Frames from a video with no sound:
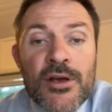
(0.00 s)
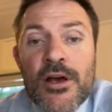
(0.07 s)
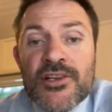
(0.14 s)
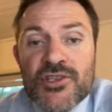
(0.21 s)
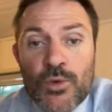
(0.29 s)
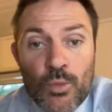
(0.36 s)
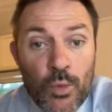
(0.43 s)

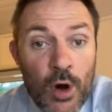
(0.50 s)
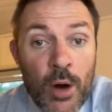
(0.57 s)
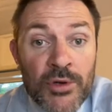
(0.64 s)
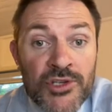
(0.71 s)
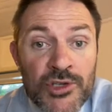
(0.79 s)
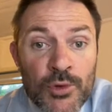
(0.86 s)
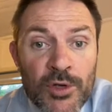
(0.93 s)
So why
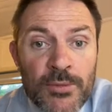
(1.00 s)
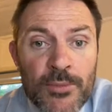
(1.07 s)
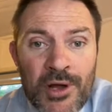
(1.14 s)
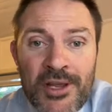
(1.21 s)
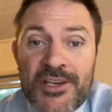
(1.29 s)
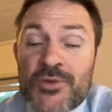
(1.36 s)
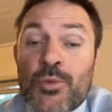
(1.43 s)
would you do it with
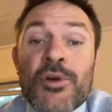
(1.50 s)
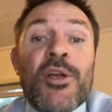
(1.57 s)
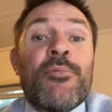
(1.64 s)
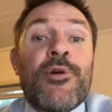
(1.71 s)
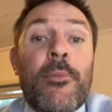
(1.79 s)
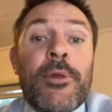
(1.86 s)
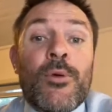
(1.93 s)
monics? Well, you
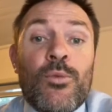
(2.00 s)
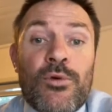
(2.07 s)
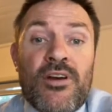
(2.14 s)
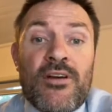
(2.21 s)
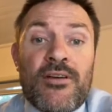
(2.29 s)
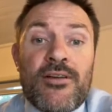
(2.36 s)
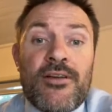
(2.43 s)
probably
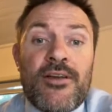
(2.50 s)
wouldn't.